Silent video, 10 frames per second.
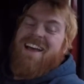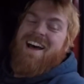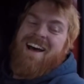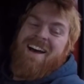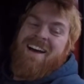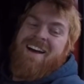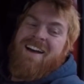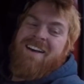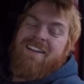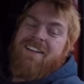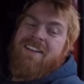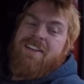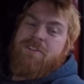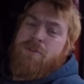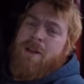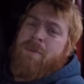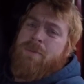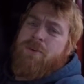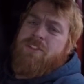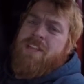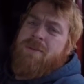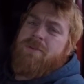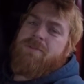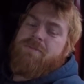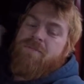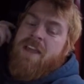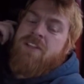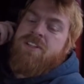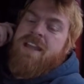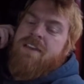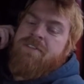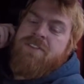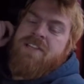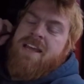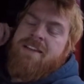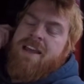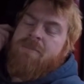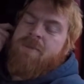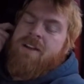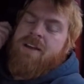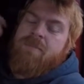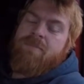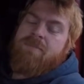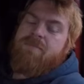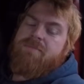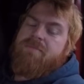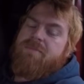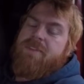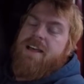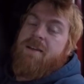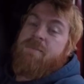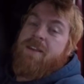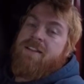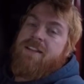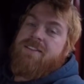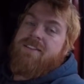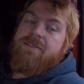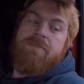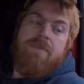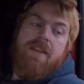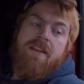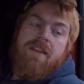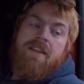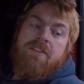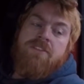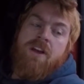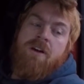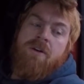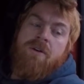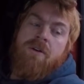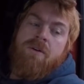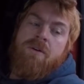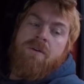uh, try to be more stable I usually have you sat down but I'm I'm being lazy so